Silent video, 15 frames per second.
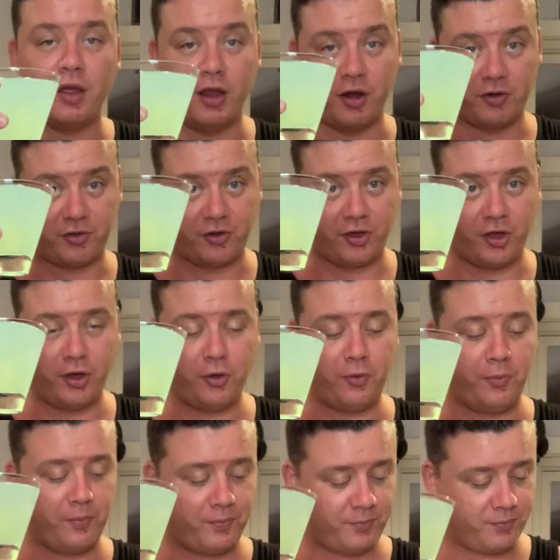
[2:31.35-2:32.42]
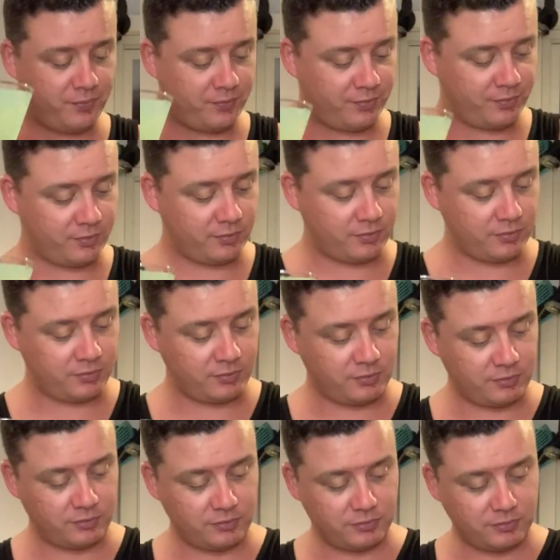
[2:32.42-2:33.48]
Here's to you,
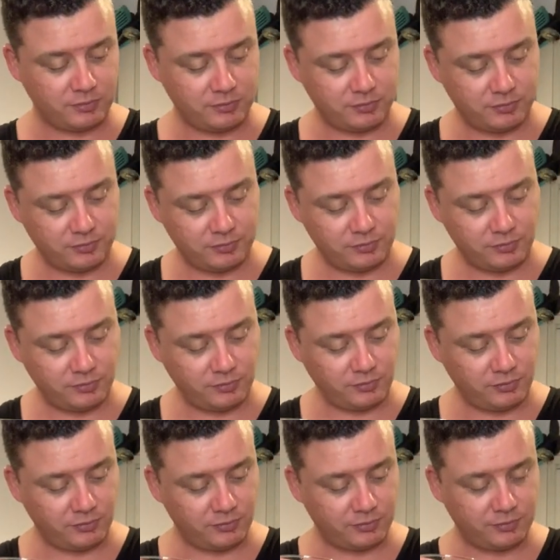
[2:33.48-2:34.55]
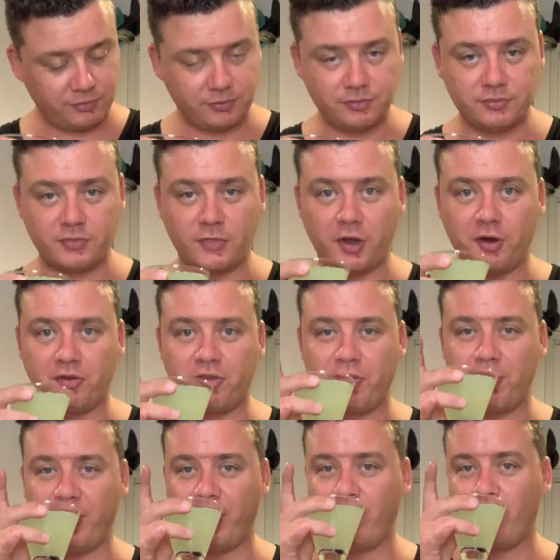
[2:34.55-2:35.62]
and here's to
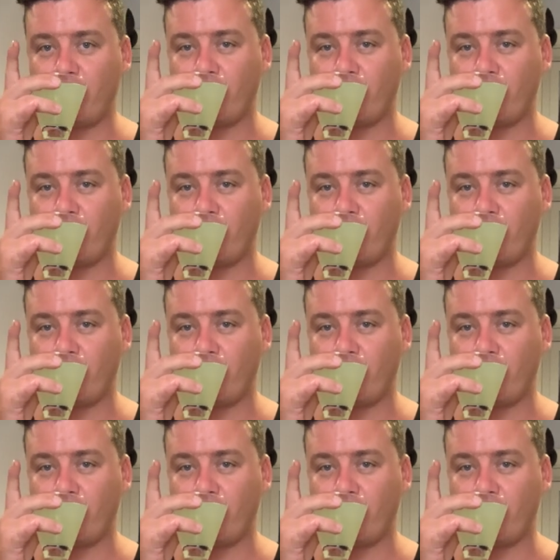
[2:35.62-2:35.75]
me.